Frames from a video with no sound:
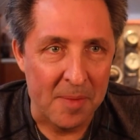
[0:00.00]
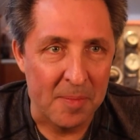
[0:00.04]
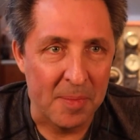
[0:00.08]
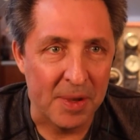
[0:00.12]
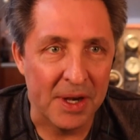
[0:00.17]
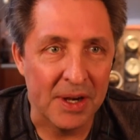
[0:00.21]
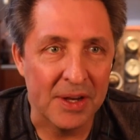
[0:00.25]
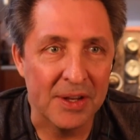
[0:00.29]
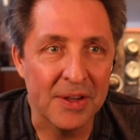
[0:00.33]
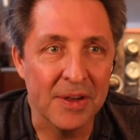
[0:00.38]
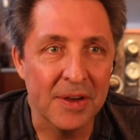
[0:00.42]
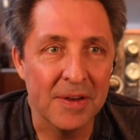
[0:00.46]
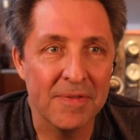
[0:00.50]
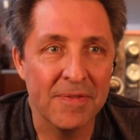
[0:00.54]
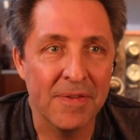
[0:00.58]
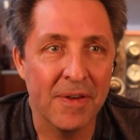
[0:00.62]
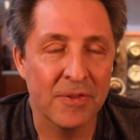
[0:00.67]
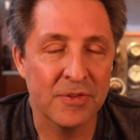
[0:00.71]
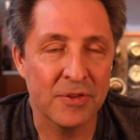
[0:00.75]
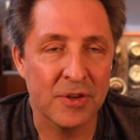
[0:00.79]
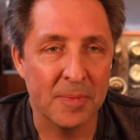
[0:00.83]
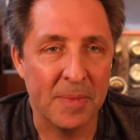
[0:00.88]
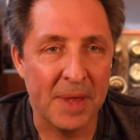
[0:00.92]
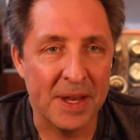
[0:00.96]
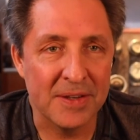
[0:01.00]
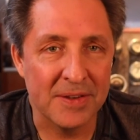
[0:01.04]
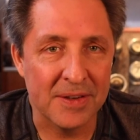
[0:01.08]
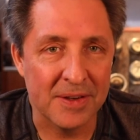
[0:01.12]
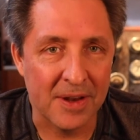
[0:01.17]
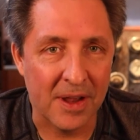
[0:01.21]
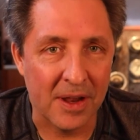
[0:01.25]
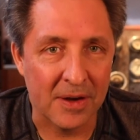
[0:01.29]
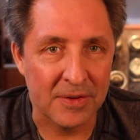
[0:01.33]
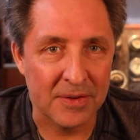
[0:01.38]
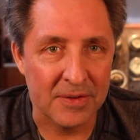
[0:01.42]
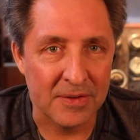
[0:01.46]
But a good functional
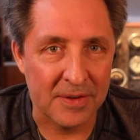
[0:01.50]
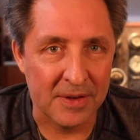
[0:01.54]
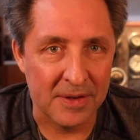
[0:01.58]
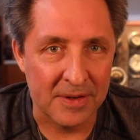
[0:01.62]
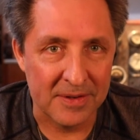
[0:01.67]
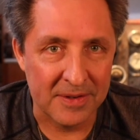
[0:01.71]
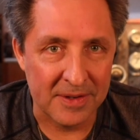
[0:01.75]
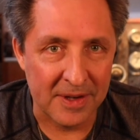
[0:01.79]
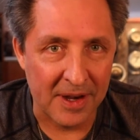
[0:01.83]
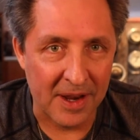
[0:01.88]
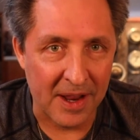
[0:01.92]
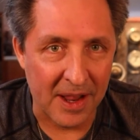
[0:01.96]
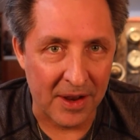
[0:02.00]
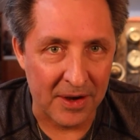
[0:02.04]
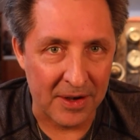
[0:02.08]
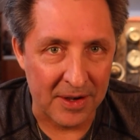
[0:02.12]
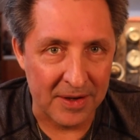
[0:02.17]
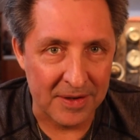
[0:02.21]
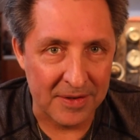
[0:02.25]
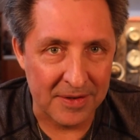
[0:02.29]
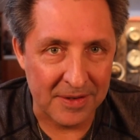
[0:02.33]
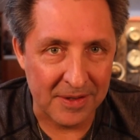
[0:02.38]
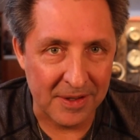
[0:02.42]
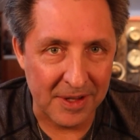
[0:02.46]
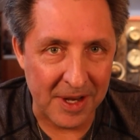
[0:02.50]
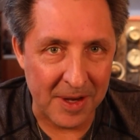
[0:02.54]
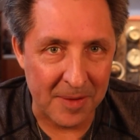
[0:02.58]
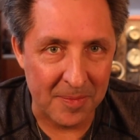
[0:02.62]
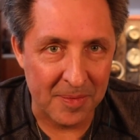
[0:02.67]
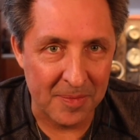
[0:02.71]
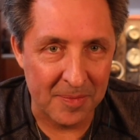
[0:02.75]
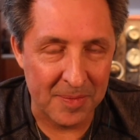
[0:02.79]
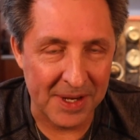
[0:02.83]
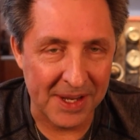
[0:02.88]
medicine doctor is going to say, How do you sleep?